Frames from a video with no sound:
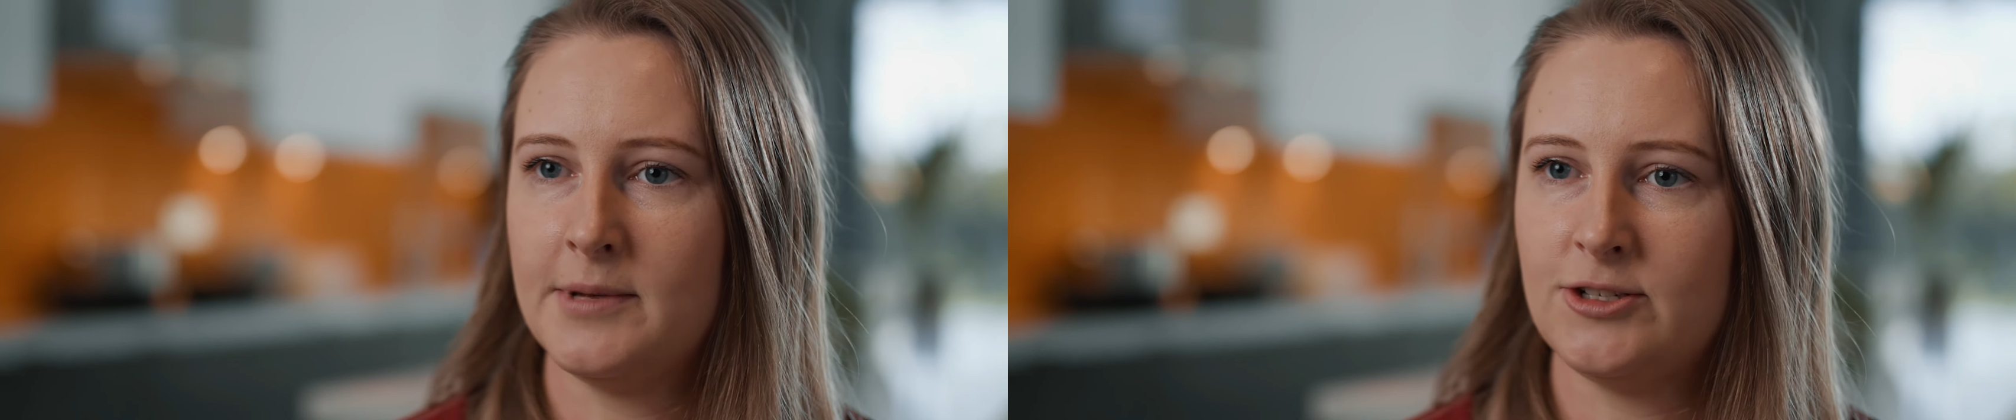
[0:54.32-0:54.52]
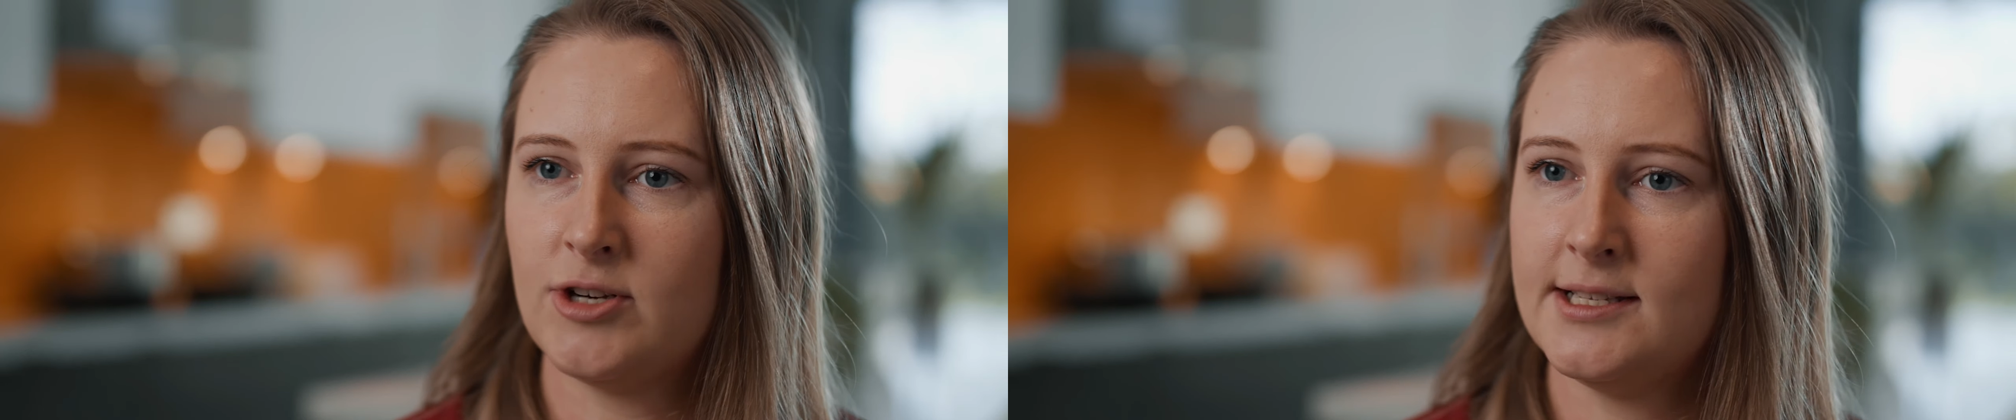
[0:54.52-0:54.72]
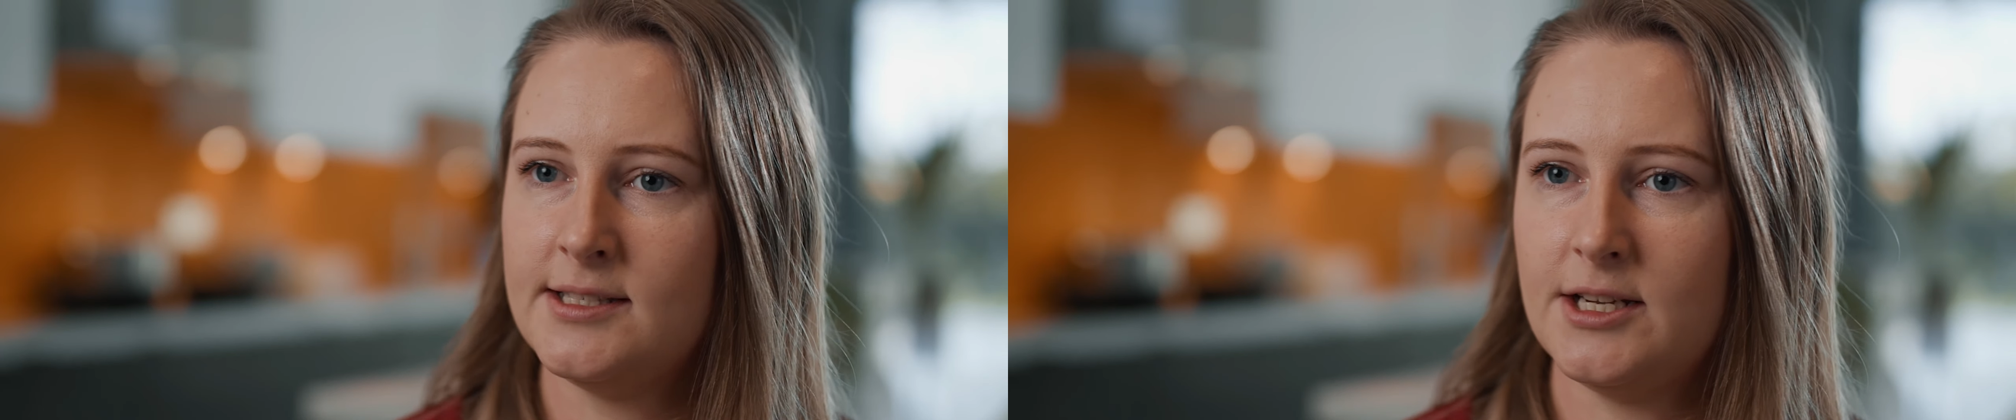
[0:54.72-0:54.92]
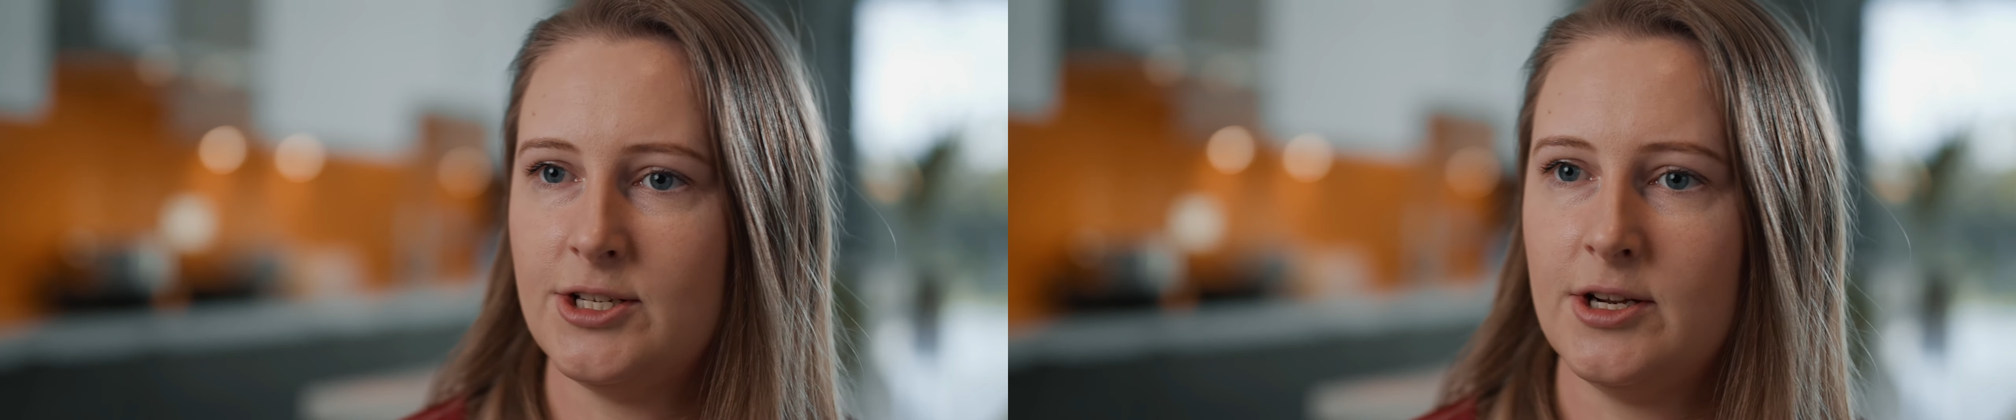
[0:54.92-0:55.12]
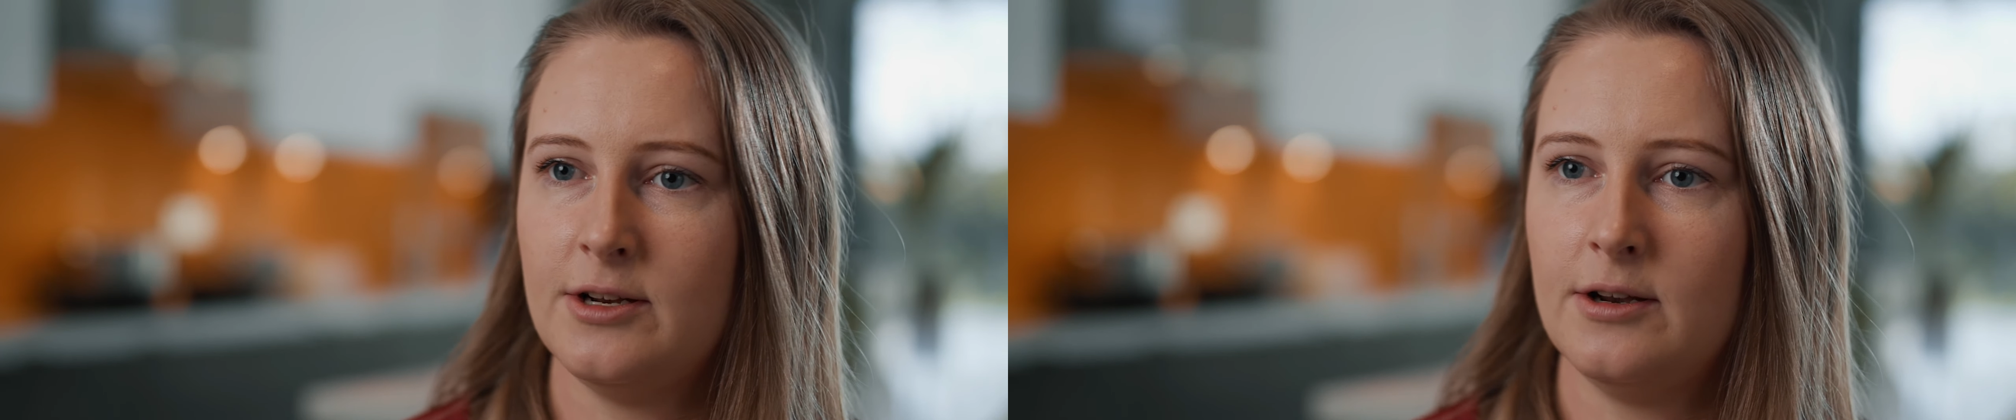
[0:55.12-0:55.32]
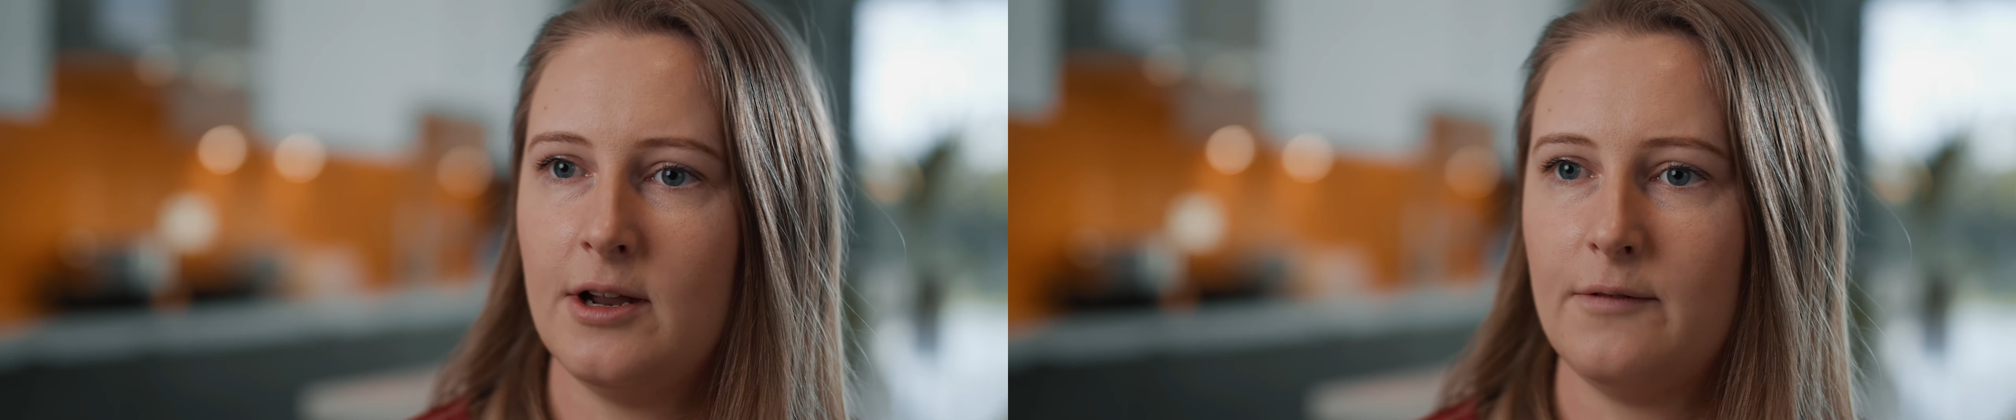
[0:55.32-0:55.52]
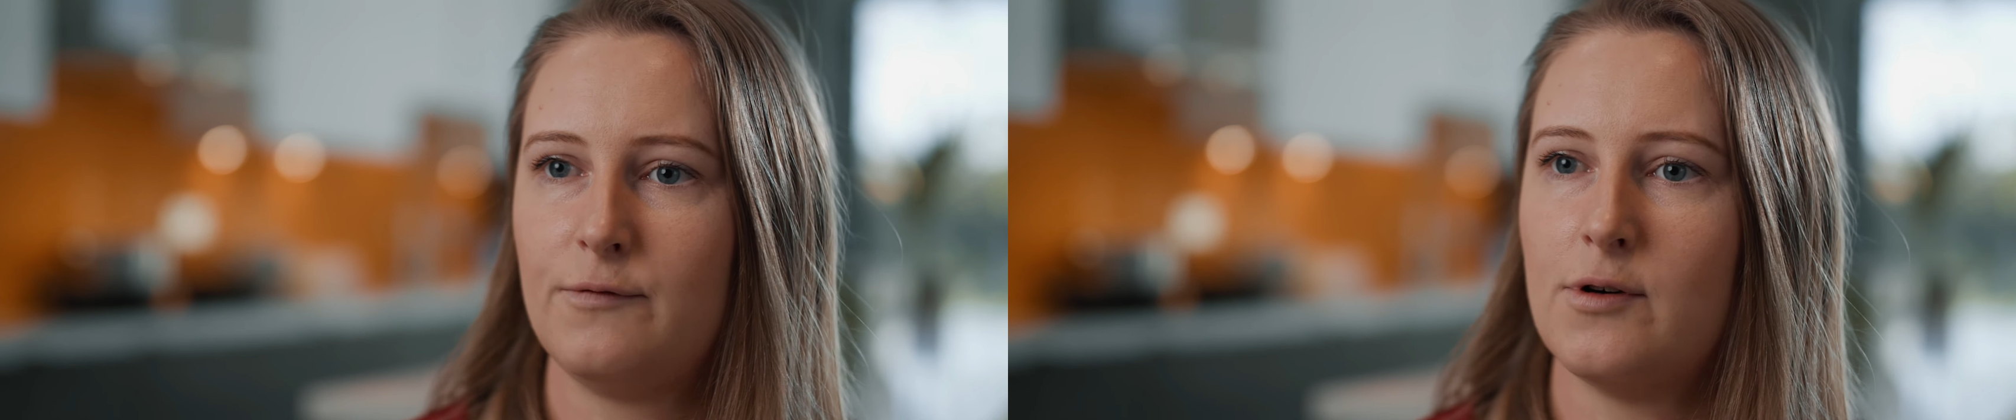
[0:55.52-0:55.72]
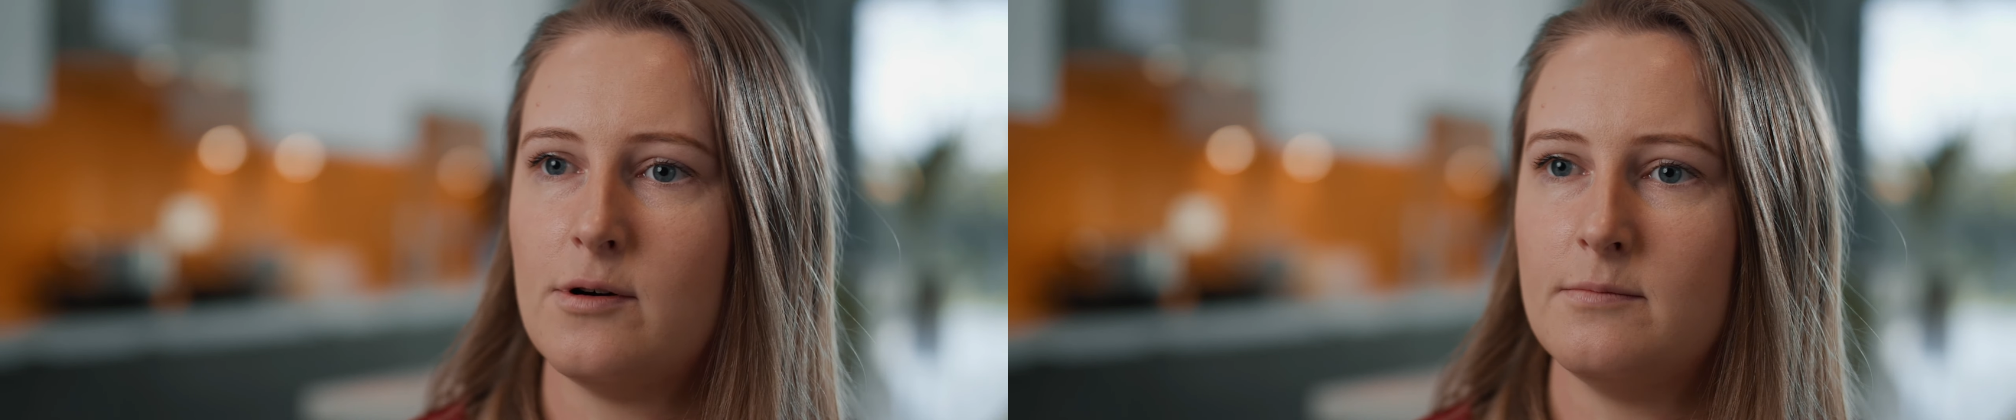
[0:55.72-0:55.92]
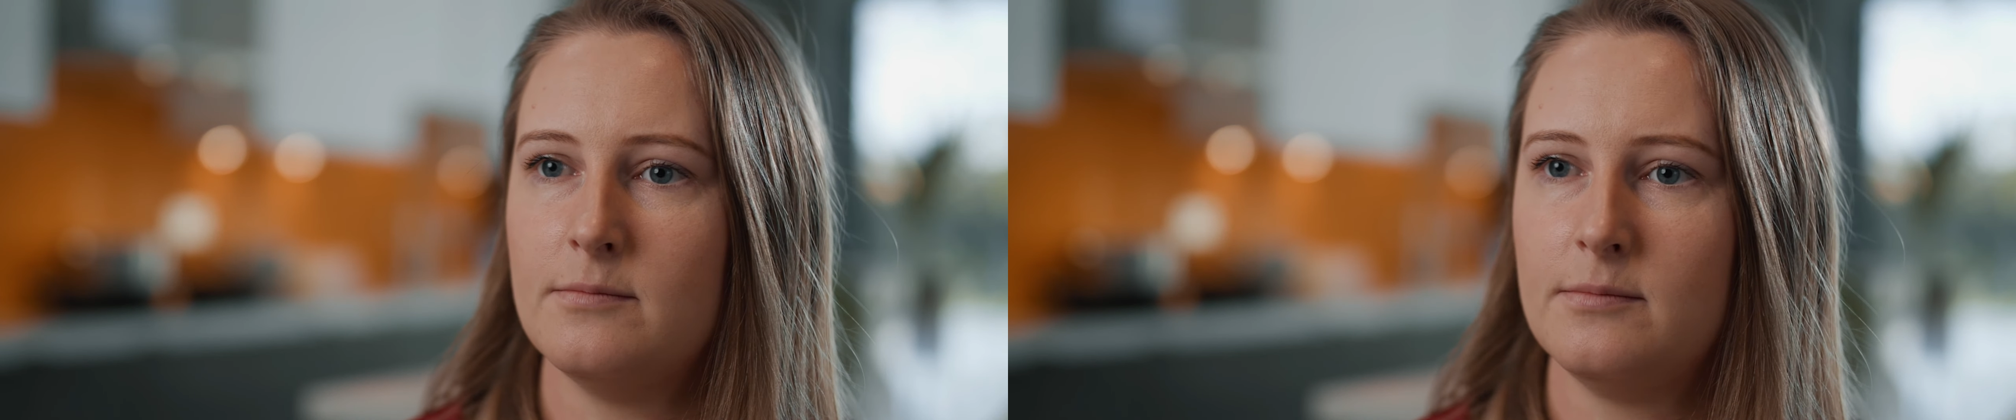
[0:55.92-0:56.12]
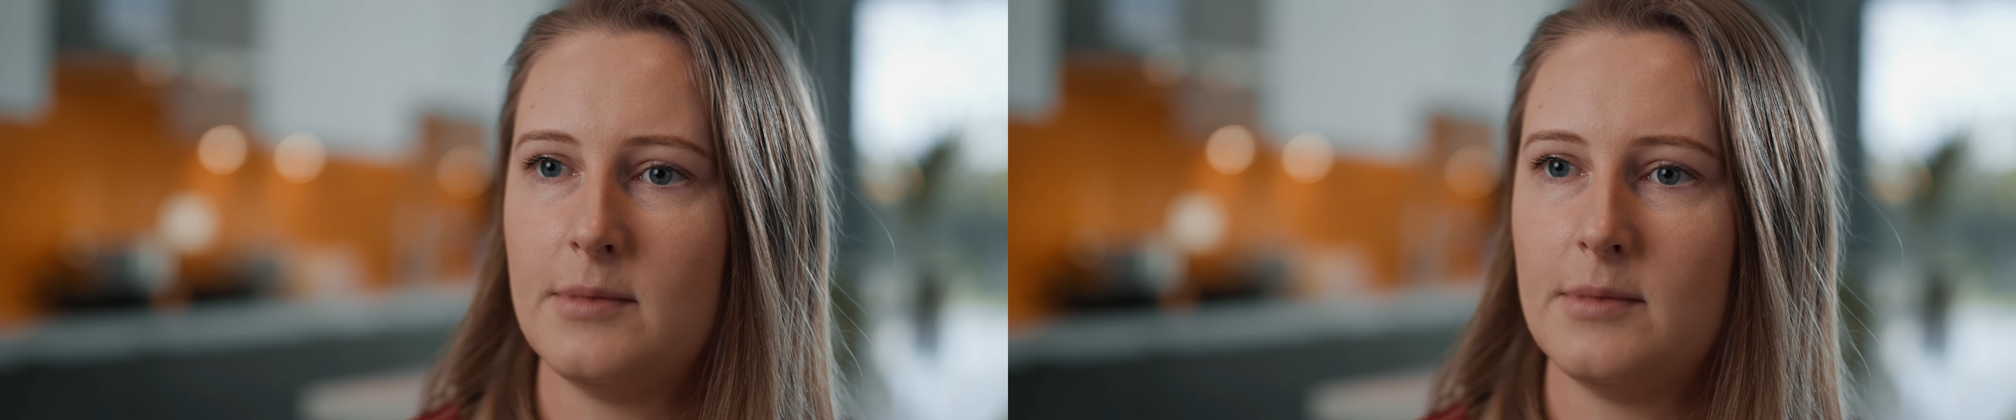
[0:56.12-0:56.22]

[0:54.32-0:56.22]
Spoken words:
my transition from